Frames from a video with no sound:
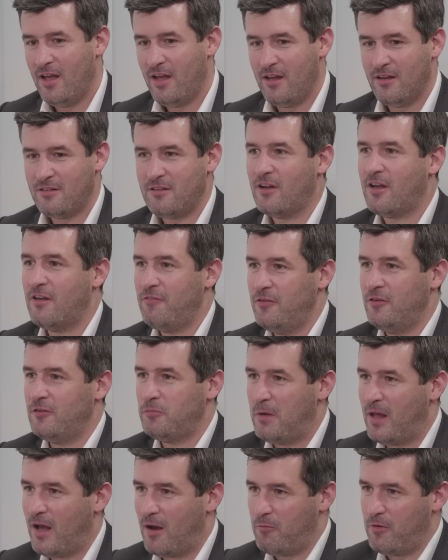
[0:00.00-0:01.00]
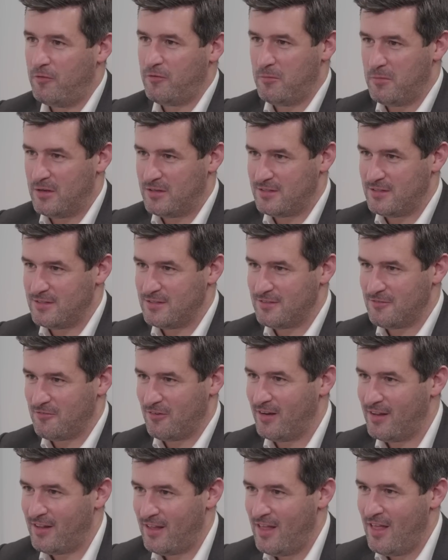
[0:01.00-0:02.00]
it's like if you split up with your missus,
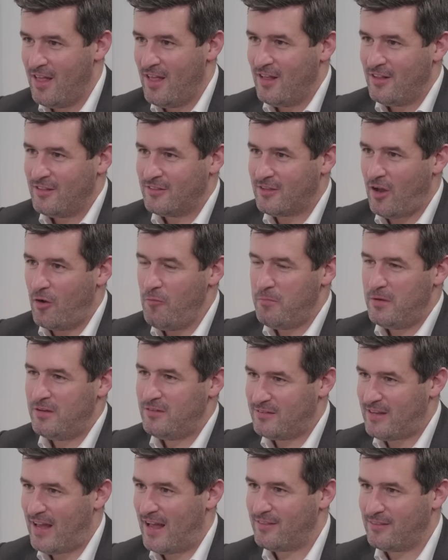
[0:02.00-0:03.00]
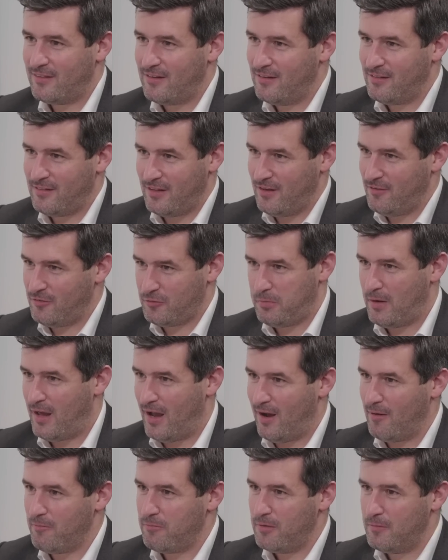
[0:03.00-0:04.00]
right? Don't be sad that you've split
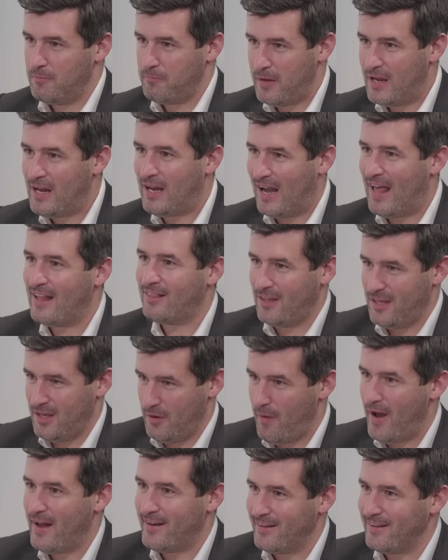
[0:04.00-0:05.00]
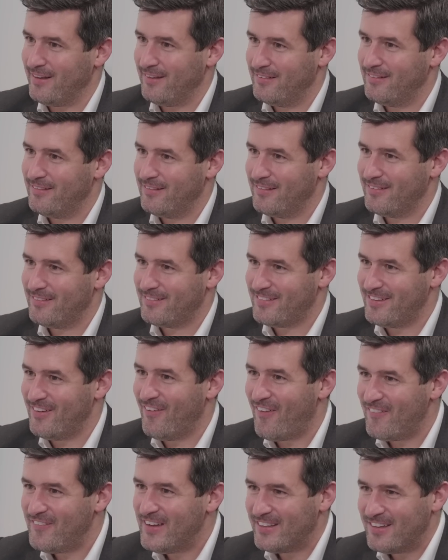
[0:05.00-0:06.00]
up. Be glad that you had it. Do you know
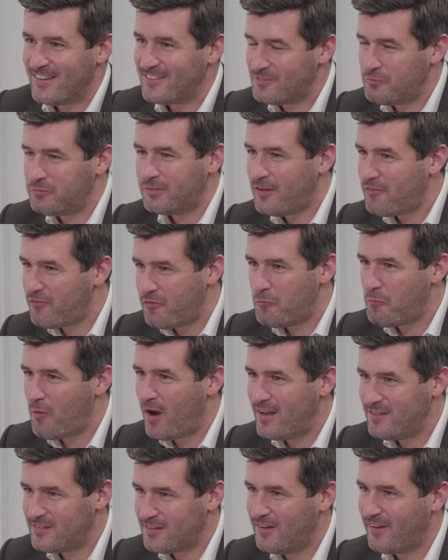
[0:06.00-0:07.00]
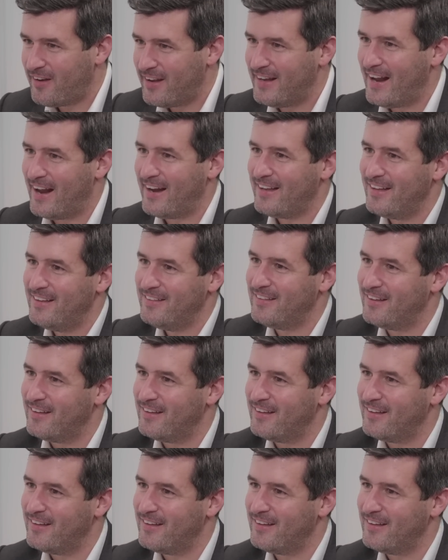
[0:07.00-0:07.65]
what I mean? There's different ways of looking at it, isn't